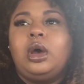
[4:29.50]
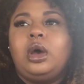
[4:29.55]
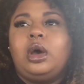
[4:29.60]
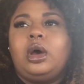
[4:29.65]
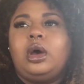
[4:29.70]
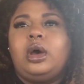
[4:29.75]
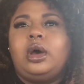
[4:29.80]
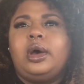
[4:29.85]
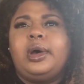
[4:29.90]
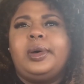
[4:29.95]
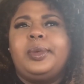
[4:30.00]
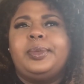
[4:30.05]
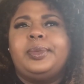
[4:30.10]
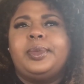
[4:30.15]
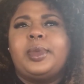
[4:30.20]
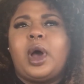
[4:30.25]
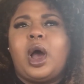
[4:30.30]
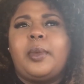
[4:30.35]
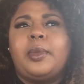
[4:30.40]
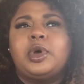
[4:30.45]

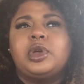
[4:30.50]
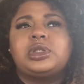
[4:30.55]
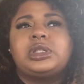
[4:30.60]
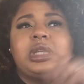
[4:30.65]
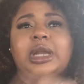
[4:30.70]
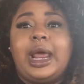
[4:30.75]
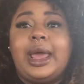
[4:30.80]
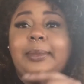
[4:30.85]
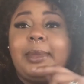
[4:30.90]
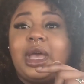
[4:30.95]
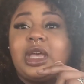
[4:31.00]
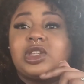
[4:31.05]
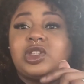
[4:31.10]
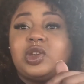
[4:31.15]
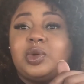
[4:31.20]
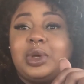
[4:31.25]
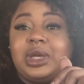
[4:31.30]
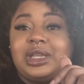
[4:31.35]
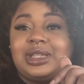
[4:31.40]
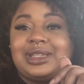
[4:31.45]
almost, today makes 2
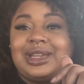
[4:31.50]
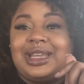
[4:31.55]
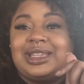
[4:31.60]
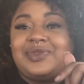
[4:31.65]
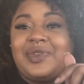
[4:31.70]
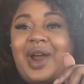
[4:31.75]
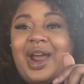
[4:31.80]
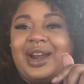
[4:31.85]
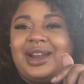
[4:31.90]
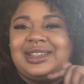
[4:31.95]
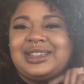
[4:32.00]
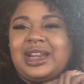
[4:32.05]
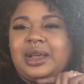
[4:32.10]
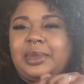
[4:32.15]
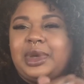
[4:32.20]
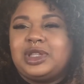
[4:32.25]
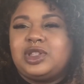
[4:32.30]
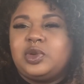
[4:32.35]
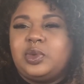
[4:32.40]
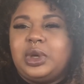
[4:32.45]
weeks. Today's Friday. Today
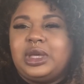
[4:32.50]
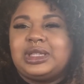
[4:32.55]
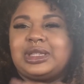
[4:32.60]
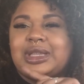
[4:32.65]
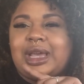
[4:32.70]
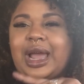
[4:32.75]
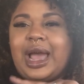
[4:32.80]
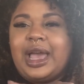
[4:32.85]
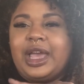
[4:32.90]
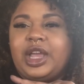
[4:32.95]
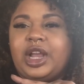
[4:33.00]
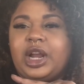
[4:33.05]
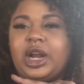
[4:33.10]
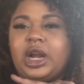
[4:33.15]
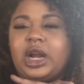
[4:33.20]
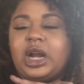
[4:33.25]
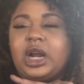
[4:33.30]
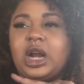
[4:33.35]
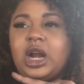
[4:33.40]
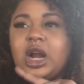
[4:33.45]
makes 2 weeks since I got
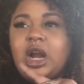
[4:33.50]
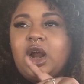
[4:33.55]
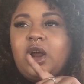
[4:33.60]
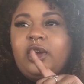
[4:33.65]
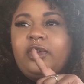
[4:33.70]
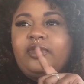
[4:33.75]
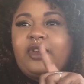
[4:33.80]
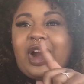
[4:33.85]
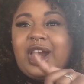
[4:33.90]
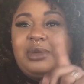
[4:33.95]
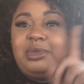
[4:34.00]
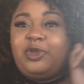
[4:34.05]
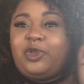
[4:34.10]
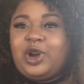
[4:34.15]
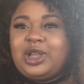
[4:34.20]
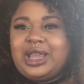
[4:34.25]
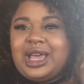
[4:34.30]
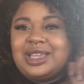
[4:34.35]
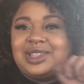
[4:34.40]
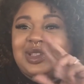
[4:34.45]
here Friday before
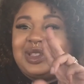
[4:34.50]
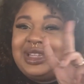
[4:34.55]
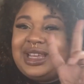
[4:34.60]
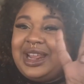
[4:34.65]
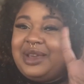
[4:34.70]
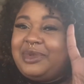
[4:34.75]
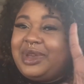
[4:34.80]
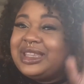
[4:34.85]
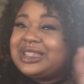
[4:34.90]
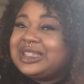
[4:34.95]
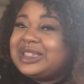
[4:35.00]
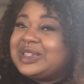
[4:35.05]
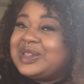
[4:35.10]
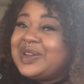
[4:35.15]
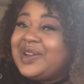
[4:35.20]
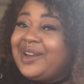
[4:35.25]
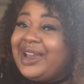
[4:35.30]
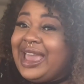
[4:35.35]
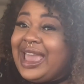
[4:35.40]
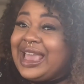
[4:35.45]
last. So today makes 2
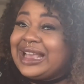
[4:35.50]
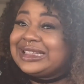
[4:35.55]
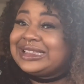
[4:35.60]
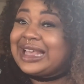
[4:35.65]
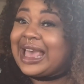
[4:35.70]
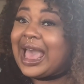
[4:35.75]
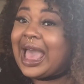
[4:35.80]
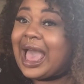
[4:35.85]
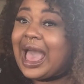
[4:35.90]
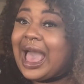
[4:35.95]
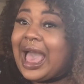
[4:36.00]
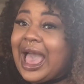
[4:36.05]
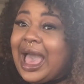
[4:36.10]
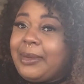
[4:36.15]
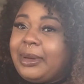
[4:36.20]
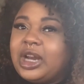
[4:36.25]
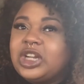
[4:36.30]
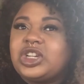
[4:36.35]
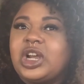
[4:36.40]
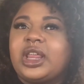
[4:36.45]
weeks. I've
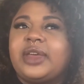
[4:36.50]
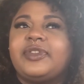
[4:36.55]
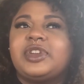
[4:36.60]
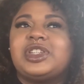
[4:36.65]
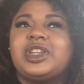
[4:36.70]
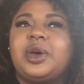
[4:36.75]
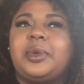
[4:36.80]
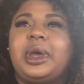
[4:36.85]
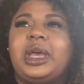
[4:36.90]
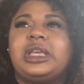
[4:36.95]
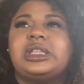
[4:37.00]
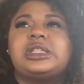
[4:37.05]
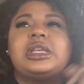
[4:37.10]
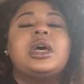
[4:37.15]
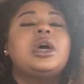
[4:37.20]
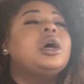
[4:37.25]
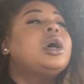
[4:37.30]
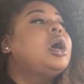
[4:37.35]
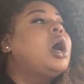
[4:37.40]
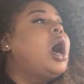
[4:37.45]
been in Charlotte for 2 weeks.
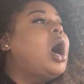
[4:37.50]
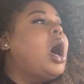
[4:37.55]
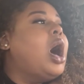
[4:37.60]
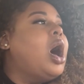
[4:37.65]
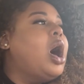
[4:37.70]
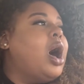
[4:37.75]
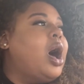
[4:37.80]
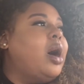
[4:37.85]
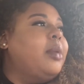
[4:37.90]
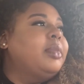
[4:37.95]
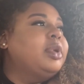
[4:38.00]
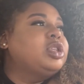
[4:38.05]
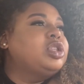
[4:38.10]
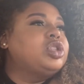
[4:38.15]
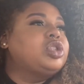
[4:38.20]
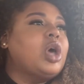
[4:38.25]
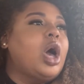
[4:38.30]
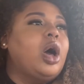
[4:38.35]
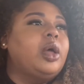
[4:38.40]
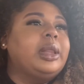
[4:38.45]

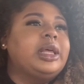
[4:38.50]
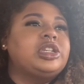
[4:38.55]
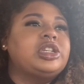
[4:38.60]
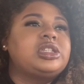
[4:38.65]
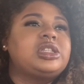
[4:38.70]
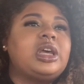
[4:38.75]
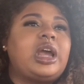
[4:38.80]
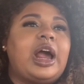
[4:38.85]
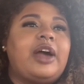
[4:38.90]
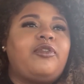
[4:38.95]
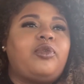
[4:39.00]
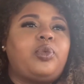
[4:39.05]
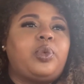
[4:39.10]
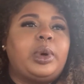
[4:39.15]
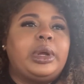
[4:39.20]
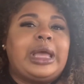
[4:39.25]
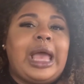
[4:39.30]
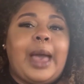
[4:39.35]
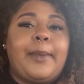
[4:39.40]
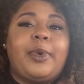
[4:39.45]
So let's just like a
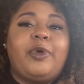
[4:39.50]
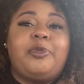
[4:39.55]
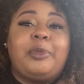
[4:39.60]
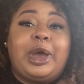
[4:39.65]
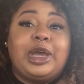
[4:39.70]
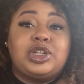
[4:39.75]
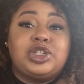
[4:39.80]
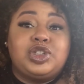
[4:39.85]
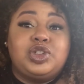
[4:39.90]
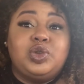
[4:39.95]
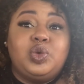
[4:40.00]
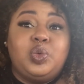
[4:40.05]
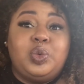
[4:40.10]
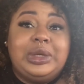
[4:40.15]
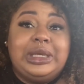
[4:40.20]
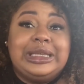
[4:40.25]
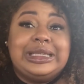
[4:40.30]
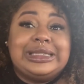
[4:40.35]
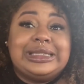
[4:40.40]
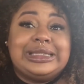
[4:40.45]
recap of my 2
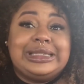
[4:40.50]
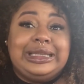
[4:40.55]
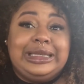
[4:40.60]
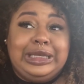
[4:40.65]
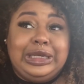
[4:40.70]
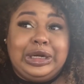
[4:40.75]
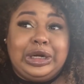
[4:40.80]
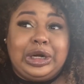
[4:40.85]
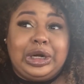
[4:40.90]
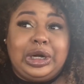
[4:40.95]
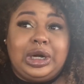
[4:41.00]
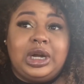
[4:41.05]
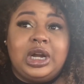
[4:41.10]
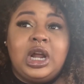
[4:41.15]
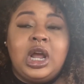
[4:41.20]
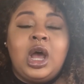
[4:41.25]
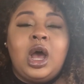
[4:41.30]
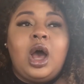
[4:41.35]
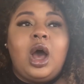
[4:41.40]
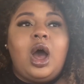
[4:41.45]
weeks here.
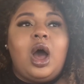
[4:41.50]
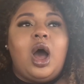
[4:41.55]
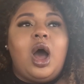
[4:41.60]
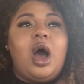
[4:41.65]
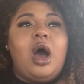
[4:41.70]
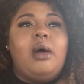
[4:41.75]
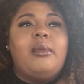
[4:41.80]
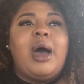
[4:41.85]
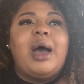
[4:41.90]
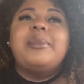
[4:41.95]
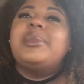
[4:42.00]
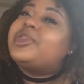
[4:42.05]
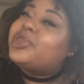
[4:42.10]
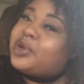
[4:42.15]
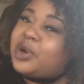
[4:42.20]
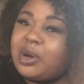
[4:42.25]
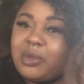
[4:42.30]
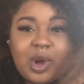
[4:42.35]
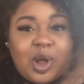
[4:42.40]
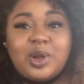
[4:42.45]
I've been
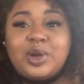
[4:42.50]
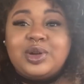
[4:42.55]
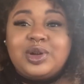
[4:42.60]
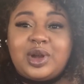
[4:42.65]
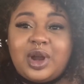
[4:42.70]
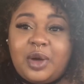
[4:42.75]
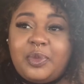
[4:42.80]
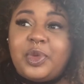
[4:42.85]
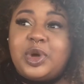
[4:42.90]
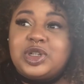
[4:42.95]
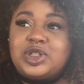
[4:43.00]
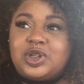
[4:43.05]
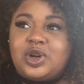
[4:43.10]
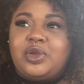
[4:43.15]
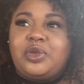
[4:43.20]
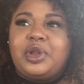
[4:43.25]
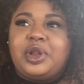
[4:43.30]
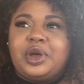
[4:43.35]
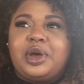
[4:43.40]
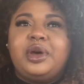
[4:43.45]
through an emotional
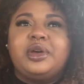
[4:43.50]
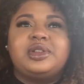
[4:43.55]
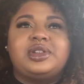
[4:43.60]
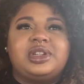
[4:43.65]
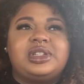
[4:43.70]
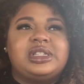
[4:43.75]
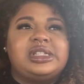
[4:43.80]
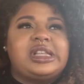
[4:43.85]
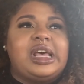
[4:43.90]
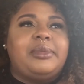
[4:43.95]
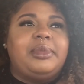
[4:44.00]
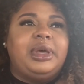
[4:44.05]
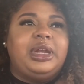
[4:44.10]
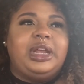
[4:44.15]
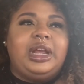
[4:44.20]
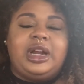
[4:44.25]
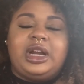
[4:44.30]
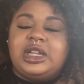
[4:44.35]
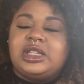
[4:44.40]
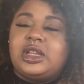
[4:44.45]
roller coaster since I've been
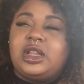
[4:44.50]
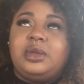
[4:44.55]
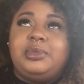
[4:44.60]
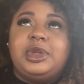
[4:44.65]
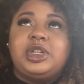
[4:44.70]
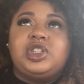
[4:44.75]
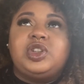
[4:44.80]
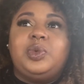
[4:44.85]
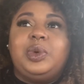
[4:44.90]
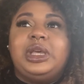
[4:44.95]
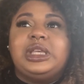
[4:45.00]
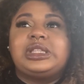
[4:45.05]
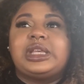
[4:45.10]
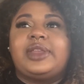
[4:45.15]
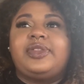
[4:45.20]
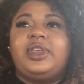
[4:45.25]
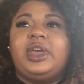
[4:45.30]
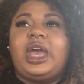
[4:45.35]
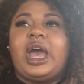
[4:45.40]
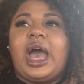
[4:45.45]
here, and it's only been 2 weeks. I
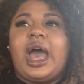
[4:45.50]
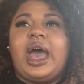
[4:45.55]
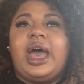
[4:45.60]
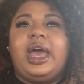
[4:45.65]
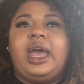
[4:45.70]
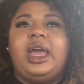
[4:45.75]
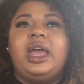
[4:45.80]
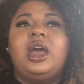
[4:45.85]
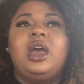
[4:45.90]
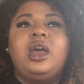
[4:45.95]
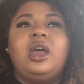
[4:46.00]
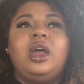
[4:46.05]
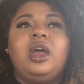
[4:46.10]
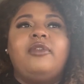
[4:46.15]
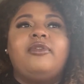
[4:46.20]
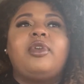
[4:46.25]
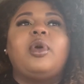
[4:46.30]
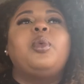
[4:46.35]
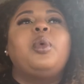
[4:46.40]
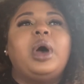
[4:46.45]
think
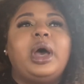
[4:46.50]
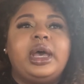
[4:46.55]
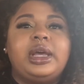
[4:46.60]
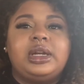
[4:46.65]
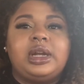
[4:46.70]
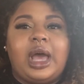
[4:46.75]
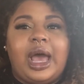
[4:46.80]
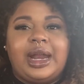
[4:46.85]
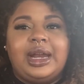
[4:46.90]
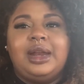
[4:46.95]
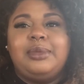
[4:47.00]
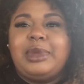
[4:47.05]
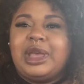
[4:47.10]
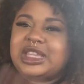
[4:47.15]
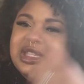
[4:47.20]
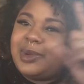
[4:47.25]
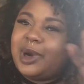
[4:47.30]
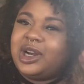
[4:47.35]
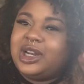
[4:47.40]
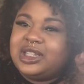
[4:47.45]
for one, I didn't make
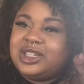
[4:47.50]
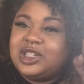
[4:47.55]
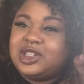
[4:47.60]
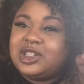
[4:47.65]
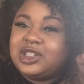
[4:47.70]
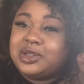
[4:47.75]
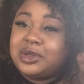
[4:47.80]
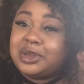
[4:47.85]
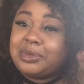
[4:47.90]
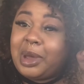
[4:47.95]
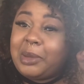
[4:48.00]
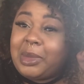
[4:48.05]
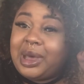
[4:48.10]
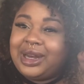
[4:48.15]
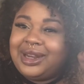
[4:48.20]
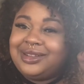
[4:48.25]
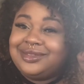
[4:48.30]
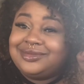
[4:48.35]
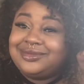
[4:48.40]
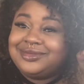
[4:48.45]
smart decisions with my
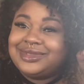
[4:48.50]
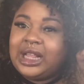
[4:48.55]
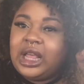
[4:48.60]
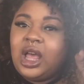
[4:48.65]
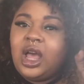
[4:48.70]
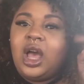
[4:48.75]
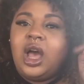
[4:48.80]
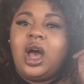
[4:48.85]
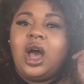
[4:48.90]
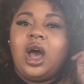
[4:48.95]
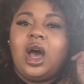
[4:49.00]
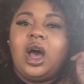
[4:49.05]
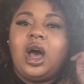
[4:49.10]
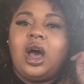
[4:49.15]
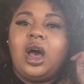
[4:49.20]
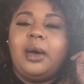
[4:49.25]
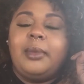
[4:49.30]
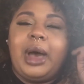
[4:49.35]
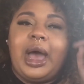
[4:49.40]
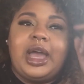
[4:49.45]
money.
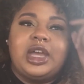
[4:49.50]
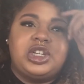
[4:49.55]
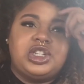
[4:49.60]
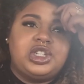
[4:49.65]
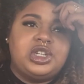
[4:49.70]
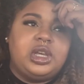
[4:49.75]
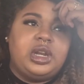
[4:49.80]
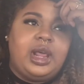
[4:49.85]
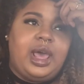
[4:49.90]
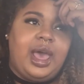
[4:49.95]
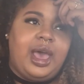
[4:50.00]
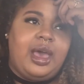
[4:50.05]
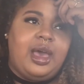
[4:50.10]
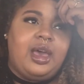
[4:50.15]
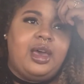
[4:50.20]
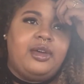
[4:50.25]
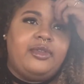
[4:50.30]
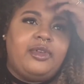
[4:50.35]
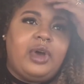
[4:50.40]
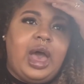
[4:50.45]
I
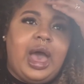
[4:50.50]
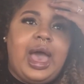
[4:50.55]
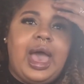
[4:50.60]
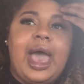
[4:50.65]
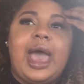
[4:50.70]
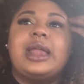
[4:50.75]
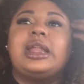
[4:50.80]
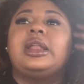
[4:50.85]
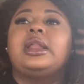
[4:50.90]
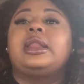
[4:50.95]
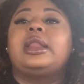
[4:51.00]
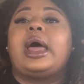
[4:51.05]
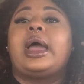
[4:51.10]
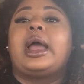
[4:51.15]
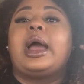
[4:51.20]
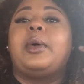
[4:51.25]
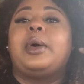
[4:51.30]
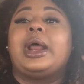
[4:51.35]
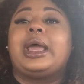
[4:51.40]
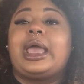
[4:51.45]
had
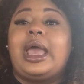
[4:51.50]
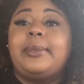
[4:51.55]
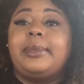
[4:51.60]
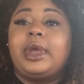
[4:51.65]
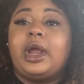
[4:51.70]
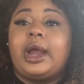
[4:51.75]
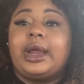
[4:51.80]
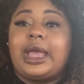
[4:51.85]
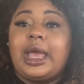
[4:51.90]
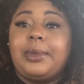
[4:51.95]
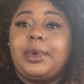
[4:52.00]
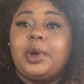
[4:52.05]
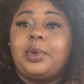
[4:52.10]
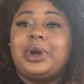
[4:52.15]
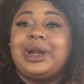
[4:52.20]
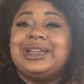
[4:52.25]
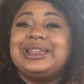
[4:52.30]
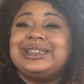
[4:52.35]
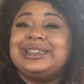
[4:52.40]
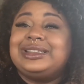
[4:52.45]
like, when I came here
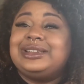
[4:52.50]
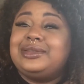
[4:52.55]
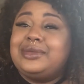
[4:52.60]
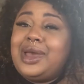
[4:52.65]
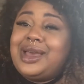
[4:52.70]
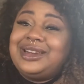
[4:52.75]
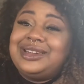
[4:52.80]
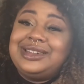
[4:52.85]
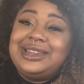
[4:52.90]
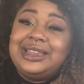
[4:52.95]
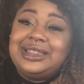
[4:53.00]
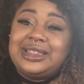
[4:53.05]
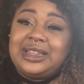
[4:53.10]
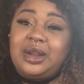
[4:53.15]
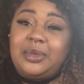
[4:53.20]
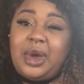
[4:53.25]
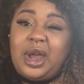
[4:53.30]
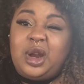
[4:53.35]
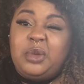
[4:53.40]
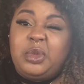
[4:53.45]
with a decent
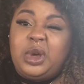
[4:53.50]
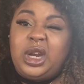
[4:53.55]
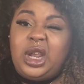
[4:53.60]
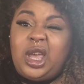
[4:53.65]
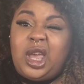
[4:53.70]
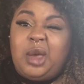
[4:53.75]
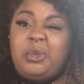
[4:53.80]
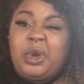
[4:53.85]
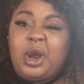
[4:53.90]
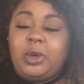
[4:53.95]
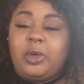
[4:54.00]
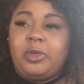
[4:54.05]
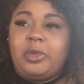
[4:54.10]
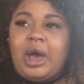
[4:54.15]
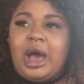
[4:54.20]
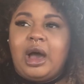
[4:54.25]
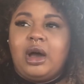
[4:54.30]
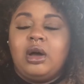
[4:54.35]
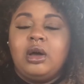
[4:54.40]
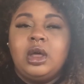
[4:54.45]
amount of money. I came here with
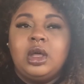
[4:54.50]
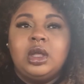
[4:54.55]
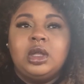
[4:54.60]
about,